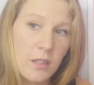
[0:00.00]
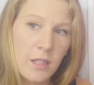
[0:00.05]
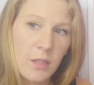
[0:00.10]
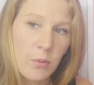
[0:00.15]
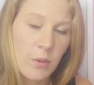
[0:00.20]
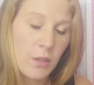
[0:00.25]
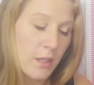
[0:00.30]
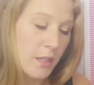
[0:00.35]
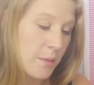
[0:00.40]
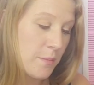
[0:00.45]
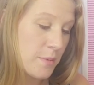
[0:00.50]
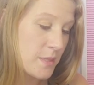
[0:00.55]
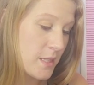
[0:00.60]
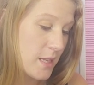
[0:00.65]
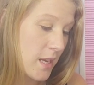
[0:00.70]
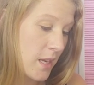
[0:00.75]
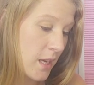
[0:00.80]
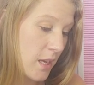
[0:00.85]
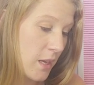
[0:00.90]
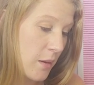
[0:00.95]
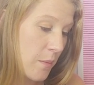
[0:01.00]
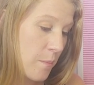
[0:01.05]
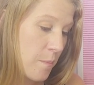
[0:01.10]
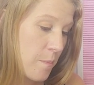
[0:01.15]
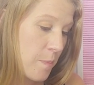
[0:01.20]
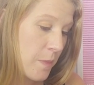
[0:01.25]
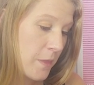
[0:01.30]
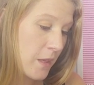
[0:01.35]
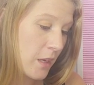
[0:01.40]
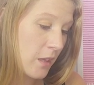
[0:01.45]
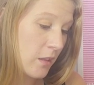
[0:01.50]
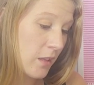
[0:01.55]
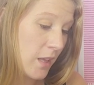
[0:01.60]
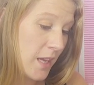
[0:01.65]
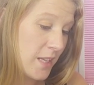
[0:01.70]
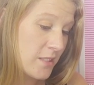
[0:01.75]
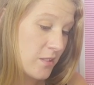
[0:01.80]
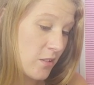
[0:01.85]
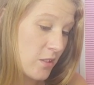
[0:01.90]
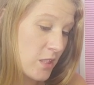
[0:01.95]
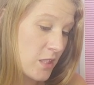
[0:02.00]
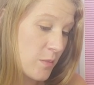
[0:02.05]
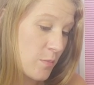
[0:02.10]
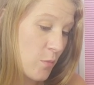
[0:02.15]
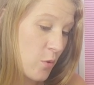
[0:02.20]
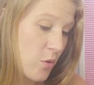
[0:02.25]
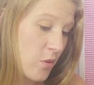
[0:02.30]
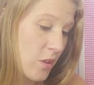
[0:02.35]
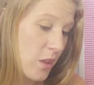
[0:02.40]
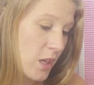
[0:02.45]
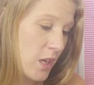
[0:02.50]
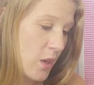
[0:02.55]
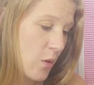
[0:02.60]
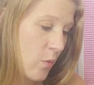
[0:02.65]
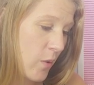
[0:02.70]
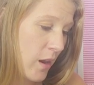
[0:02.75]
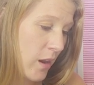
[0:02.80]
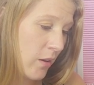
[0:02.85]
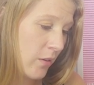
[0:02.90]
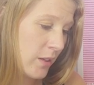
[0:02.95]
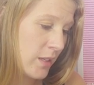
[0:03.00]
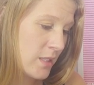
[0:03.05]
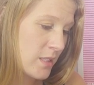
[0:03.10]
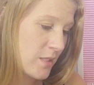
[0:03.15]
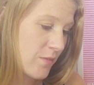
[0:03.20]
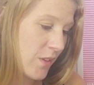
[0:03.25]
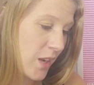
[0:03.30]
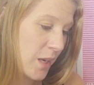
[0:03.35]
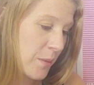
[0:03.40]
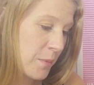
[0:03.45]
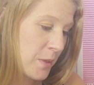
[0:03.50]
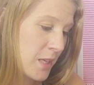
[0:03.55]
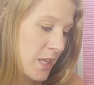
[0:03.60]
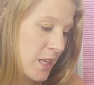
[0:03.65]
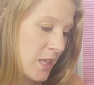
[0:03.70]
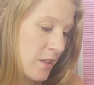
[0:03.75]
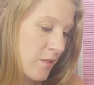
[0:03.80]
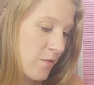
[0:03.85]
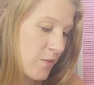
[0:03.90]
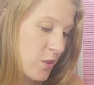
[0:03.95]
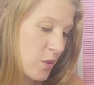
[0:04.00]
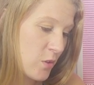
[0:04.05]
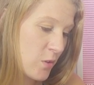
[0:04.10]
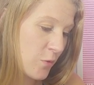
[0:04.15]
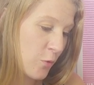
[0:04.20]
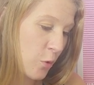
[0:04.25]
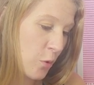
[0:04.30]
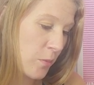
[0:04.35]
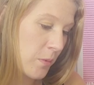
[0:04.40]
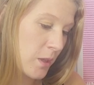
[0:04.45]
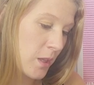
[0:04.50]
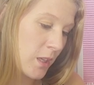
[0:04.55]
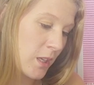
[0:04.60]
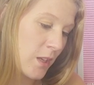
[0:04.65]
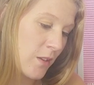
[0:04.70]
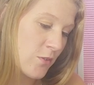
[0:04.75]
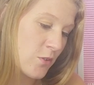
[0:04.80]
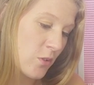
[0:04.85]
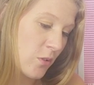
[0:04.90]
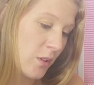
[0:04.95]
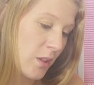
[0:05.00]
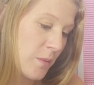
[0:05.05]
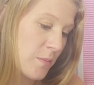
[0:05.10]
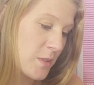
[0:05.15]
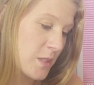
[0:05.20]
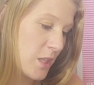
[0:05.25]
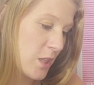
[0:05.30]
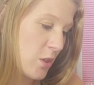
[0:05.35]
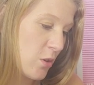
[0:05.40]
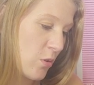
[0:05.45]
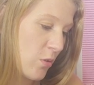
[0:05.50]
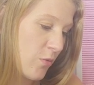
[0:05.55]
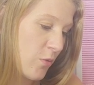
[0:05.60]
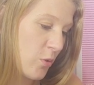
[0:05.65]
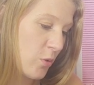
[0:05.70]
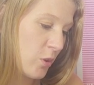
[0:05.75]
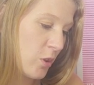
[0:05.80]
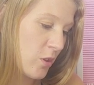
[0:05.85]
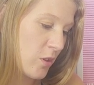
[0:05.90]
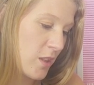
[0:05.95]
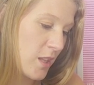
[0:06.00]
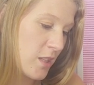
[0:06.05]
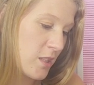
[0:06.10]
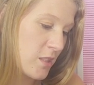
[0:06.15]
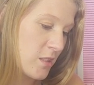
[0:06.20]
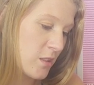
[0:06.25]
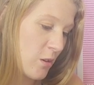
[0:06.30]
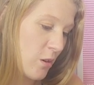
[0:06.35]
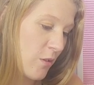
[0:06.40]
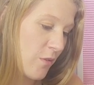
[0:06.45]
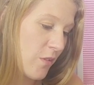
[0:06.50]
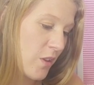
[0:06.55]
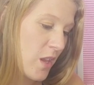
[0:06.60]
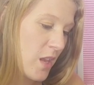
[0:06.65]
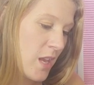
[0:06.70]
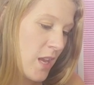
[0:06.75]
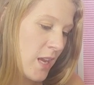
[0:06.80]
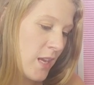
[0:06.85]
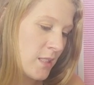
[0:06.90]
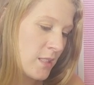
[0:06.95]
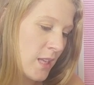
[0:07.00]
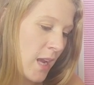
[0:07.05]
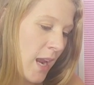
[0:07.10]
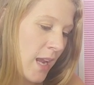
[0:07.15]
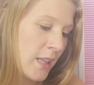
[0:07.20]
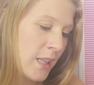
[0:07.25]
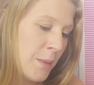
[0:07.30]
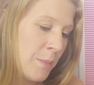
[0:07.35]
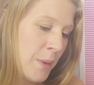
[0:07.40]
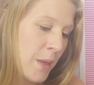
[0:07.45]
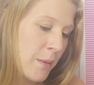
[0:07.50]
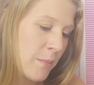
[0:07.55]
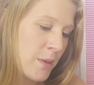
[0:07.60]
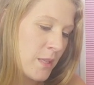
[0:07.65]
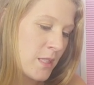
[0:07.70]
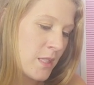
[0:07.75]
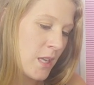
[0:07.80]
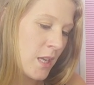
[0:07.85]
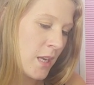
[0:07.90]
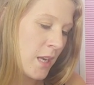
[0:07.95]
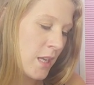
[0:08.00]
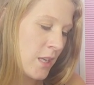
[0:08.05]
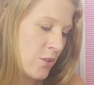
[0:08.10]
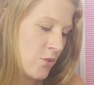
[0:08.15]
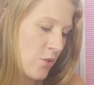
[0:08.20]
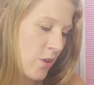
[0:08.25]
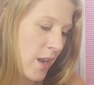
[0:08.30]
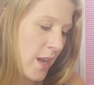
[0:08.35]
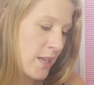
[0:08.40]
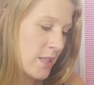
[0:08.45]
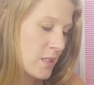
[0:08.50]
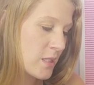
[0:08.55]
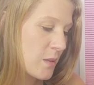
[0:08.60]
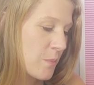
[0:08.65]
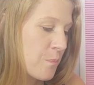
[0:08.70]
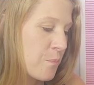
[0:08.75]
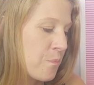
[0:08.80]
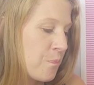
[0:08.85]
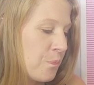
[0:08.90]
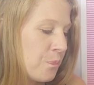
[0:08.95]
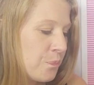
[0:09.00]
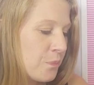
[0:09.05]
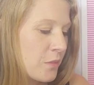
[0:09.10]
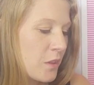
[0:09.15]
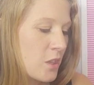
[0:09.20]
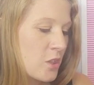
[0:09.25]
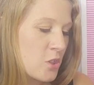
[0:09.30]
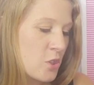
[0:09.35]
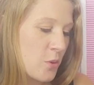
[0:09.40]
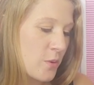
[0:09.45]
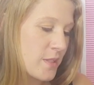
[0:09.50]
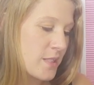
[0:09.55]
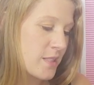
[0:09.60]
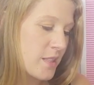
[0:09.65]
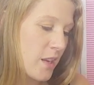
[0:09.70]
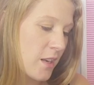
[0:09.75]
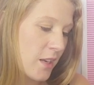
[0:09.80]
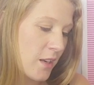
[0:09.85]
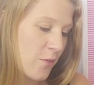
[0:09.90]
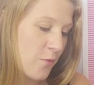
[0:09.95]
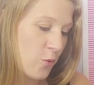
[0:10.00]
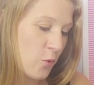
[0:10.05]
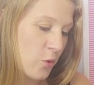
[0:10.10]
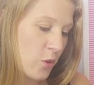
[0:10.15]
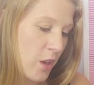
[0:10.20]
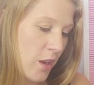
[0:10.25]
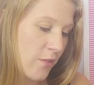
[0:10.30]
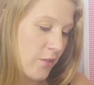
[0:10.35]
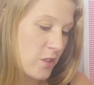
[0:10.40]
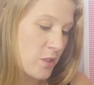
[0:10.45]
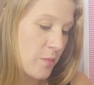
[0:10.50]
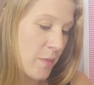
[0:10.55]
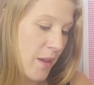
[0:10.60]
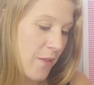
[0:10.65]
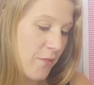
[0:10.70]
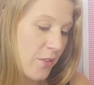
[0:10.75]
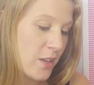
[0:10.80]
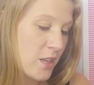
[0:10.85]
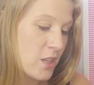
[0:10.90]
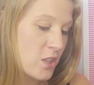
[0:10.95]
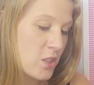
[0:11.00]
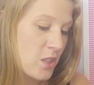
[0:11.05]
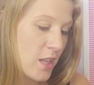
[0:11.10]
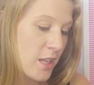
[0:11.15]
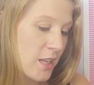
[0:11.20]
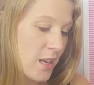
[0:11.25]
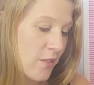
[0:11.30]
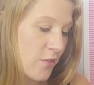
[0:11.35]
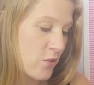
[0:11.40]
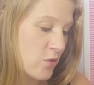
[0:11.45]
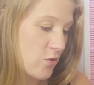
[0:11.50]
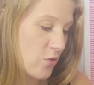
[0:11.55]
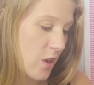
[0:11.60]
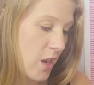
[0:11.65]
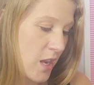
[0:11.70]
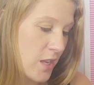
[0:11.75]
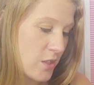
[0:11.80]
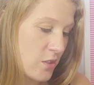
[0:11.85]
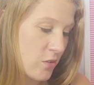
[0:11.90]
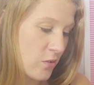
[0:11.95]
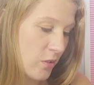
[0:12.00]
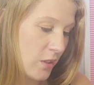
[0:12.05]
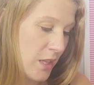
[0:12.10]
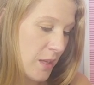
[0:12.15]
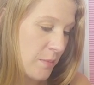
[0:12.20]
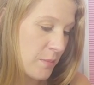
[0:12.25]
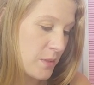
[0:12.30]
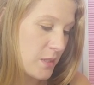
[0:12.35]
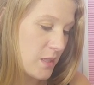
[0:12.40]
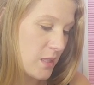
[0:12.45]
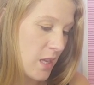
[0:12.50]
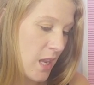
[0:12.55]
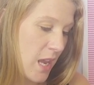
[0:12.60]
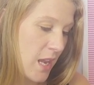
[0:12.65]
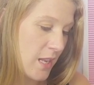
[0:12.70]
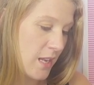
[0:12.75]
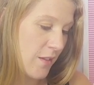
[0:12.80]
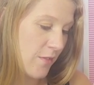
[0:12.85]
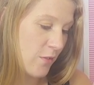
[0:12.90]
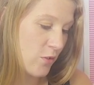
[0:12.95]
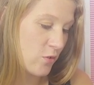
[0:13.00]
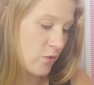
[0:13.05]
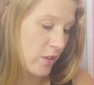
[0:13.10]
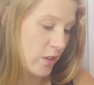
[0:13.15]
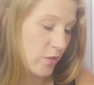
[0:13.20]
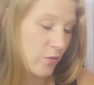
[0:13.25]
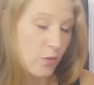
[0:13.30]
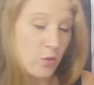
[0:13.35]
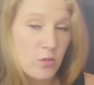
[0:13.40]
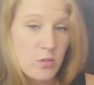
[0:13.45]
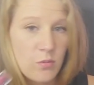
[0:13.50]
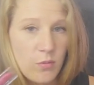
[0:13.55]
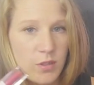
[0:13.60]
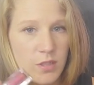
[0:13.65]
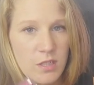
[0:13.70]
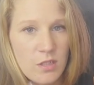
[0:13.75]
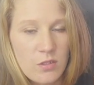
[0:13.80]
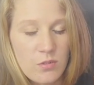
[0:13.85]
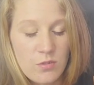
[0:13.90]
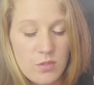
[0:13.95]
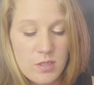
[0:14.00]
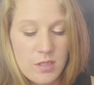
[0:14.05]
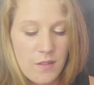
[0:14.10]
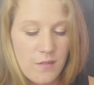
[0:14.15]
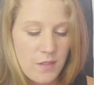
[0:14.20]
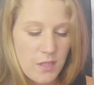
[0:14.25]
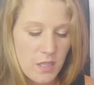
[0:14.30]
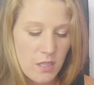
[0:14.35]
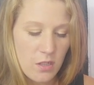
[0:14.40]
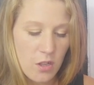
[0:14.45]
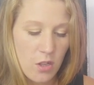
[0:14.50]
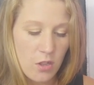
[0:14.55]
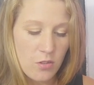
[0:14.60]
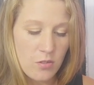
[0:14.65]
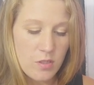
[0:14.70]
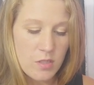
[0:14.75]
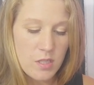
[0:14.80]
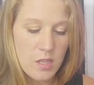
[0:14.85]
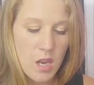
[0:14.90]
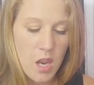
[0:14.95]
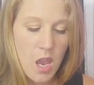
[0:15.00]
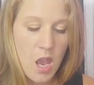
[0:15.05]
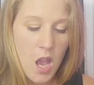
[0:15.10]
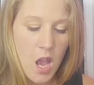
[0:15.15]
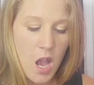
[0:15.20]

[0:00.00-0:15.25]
liquid lipstick glides on smoothly, while its vitamin E infused formula gives your lips the youthful look they deserve. It's highly pigmented and dries to a stunning full coverage matte finish that never dries your lips and never transfers. Retails for $17.